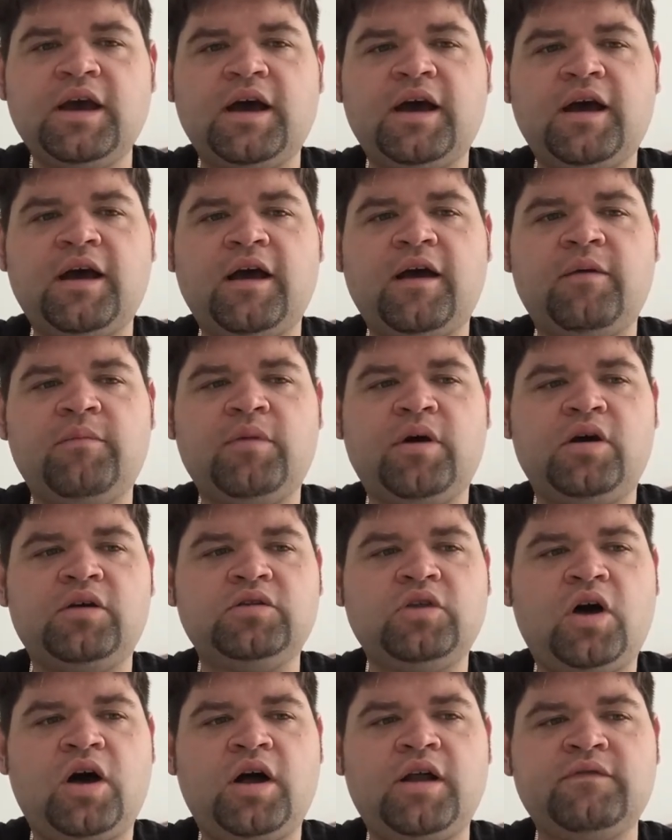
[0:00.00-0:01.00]
A
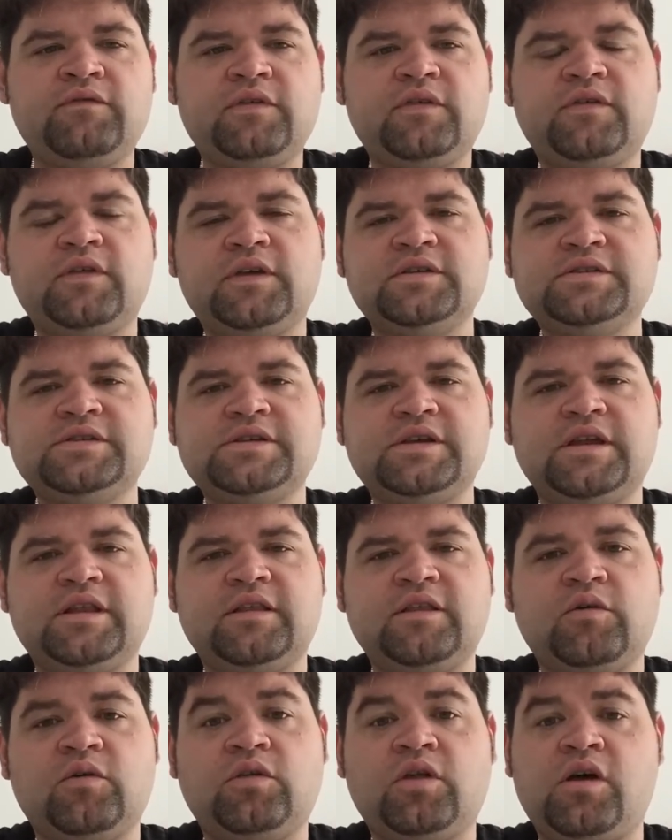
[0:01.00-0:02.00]
lot of
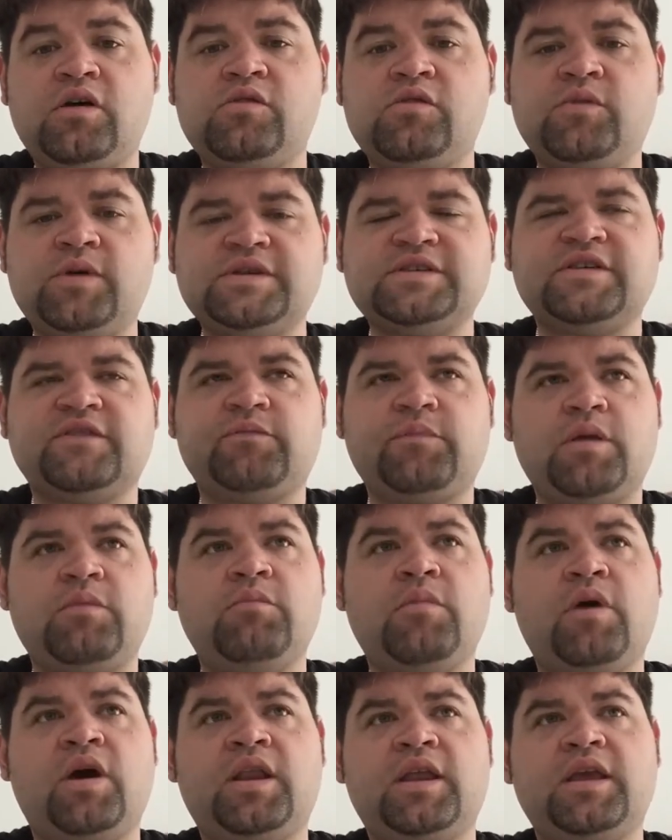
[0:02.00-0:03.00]
the ways I've
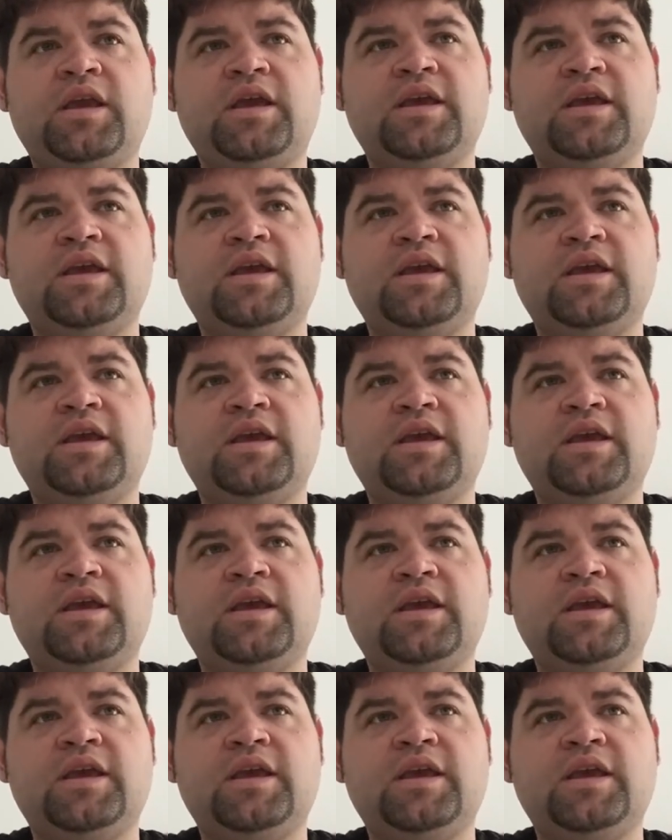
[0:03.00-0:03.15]
made money